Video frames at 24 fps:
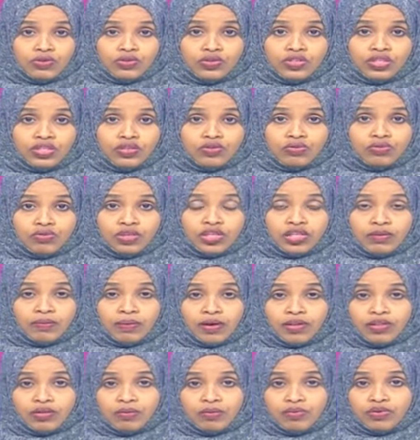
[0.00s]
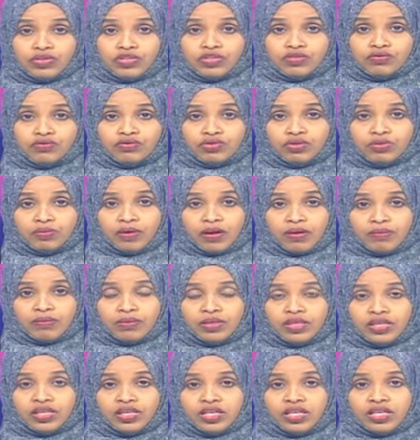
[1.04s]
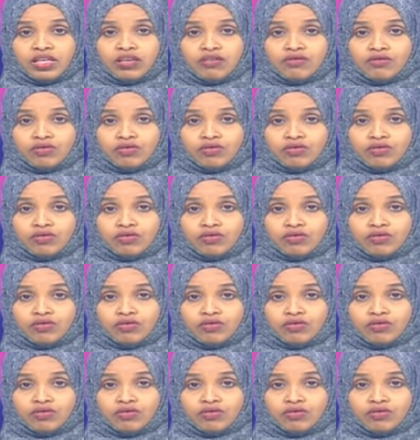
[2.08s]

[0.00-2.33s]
housing created by the President of the Republic